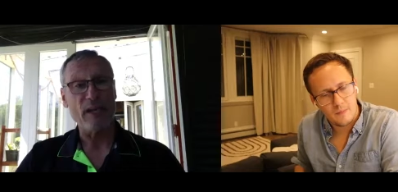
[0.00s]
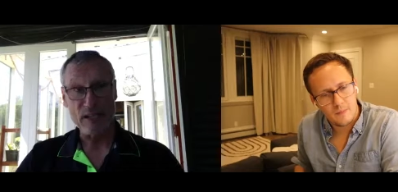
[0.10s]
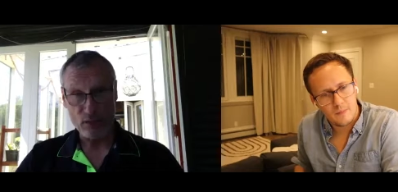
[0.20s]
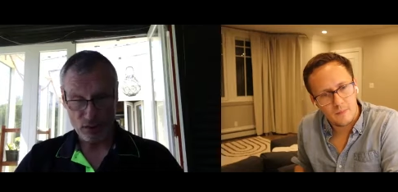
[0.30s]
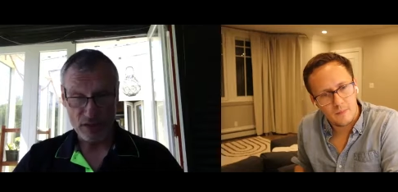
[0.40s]
Speaker 1: an
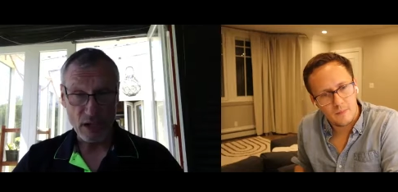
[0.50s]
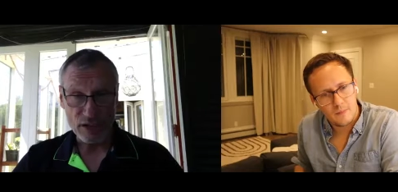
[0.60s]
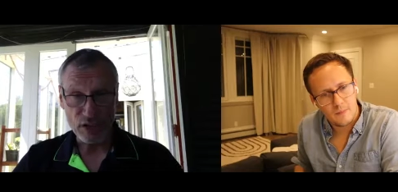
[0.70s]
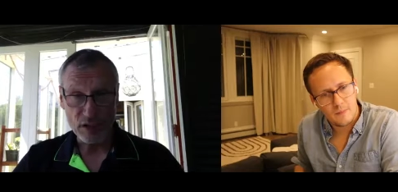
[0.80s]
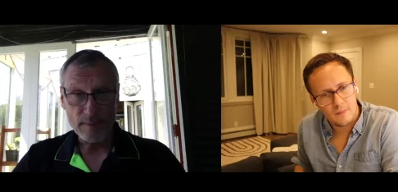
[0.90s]

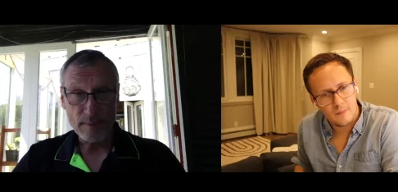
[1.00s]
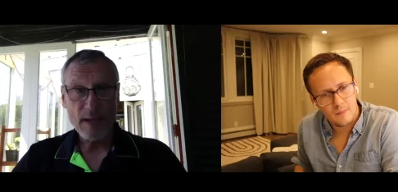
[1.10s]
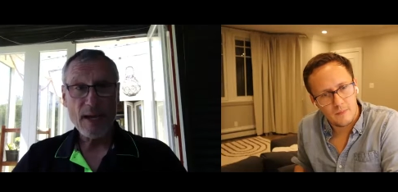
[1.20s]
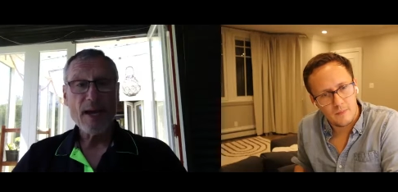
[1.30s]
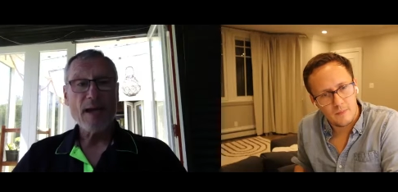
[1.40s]
introduction.
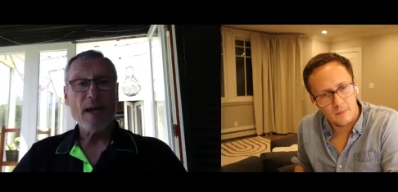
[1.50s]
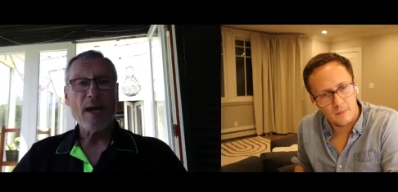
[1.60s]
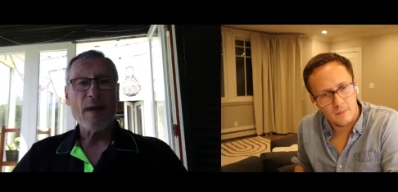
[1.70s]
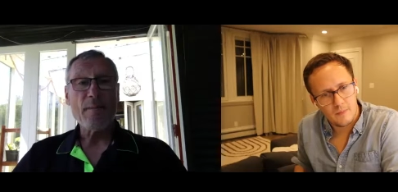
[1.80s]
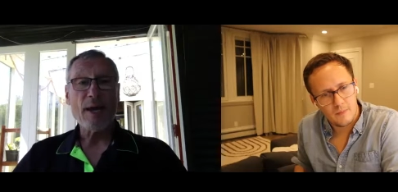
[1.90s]

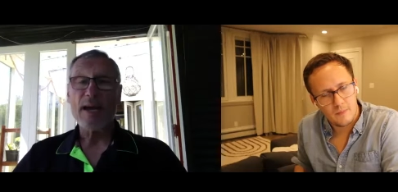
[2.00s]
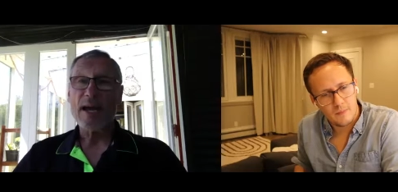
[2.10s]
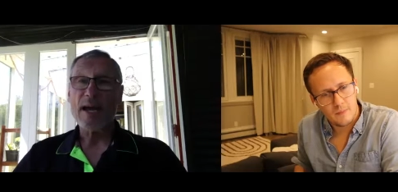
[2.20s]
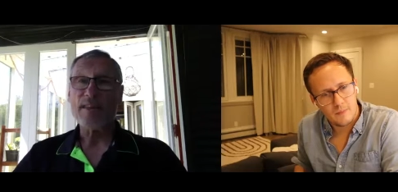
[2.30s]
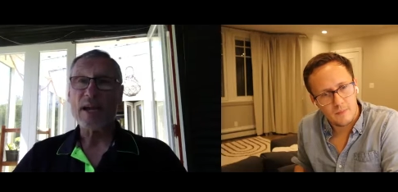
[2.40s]
Um,
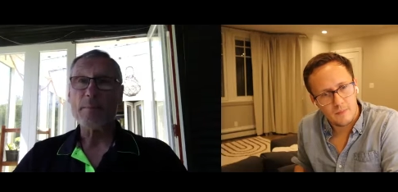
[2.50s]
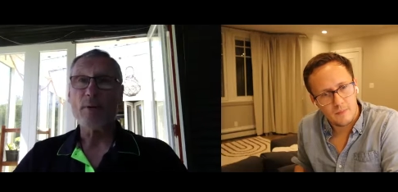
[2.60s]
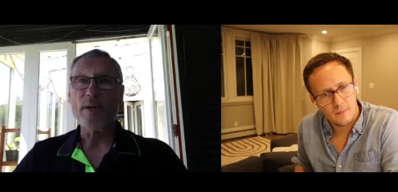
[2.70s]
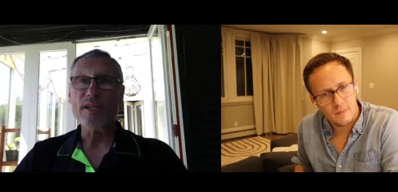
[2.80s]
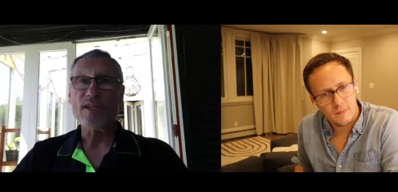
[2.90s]
at that
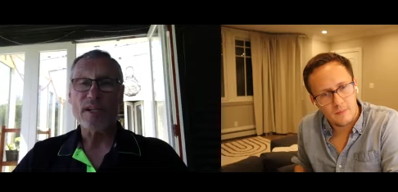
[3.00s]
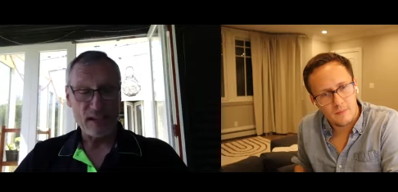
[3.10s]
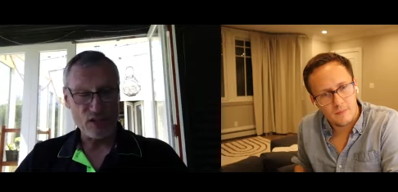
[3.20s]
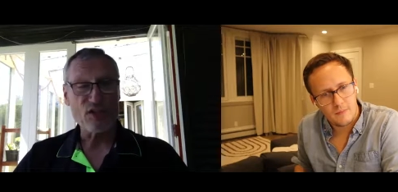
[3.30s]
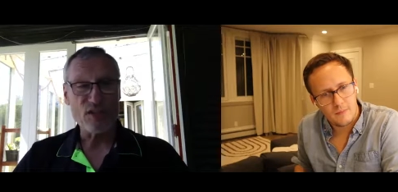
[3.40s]
point,
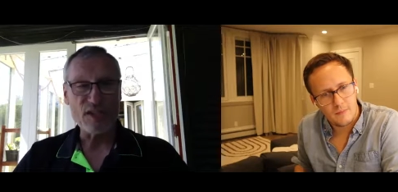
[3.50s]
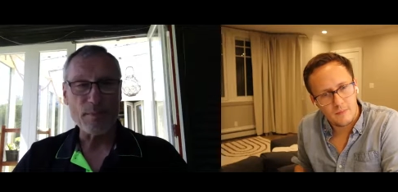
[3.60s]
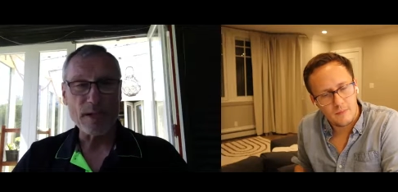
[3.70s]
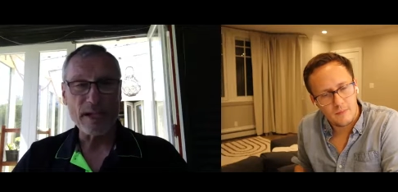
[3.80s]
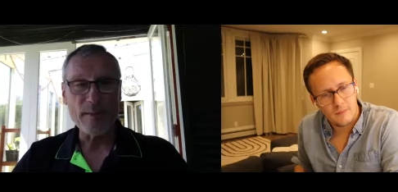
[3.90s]
it's just a
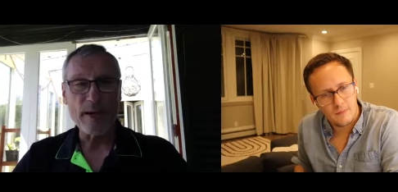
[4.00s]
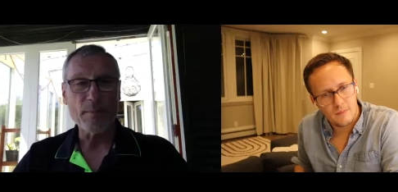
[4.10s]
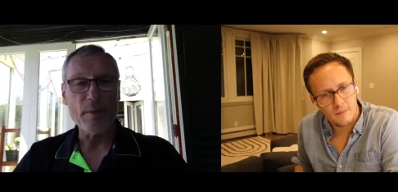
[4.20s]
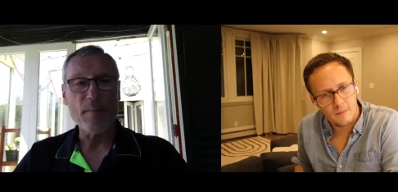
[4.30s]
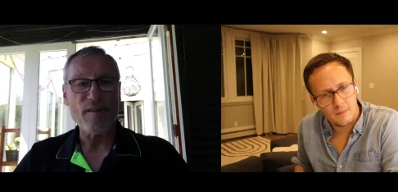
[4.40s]
simple
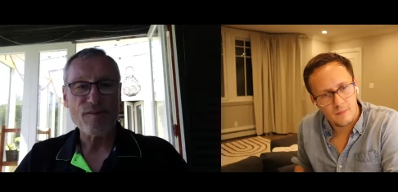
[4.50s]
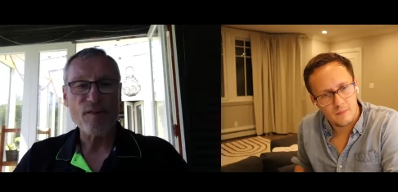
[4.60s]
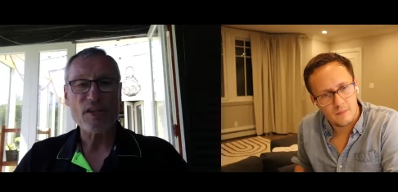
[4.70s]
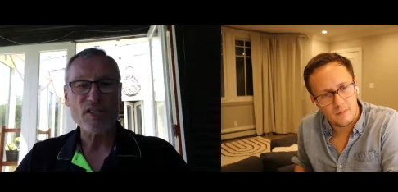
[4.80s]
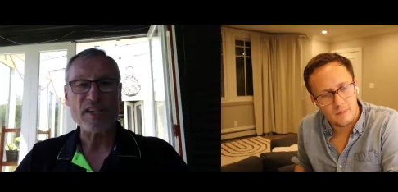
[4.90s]
email, but my
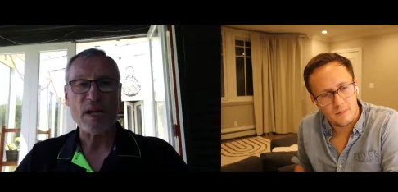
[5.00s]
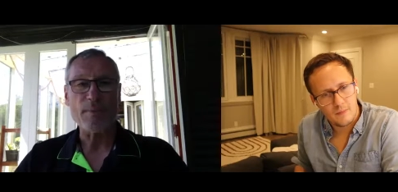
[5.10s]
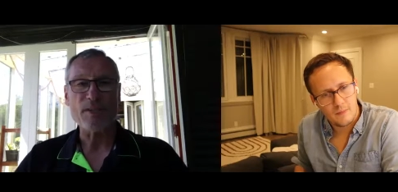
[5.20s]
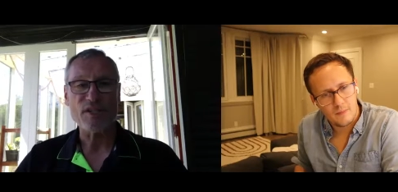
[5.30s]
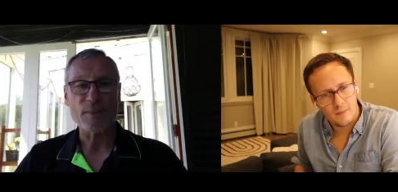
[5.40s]
first step
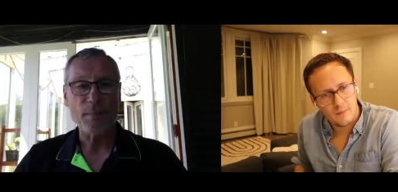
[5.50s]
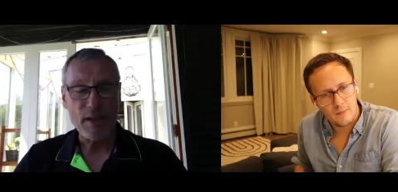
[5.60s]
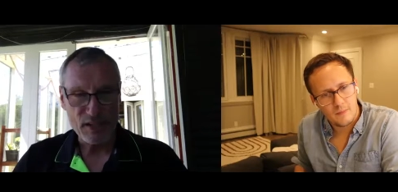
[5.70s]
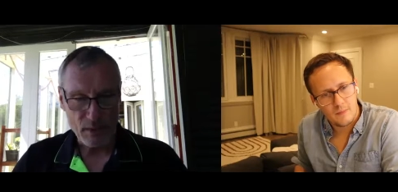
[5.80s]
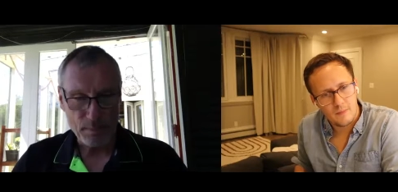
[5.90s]
is to,
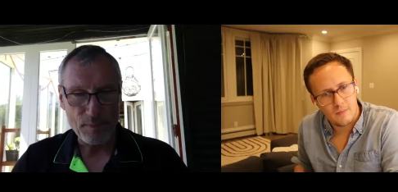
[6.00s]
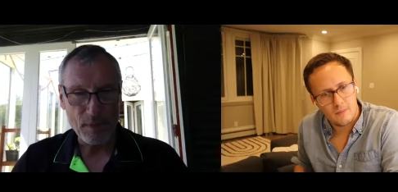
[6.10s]
is to